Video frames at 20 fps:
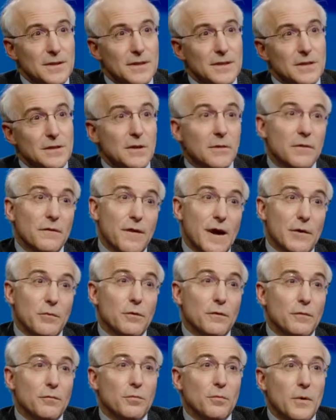condition. In fact,
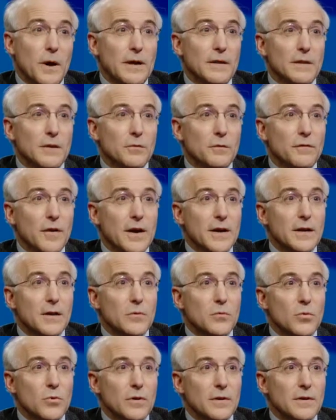we're frankly we're fighting
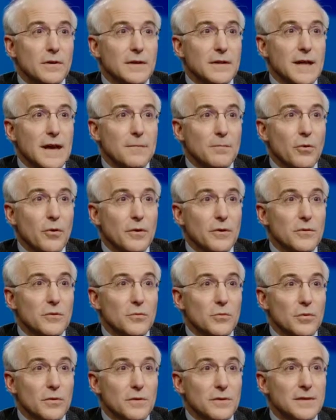a war in that part of the
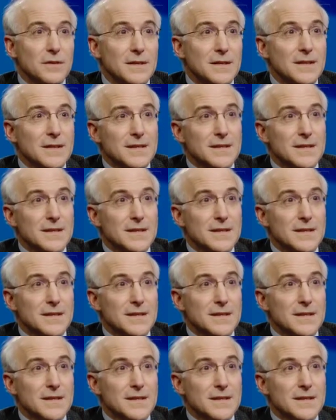world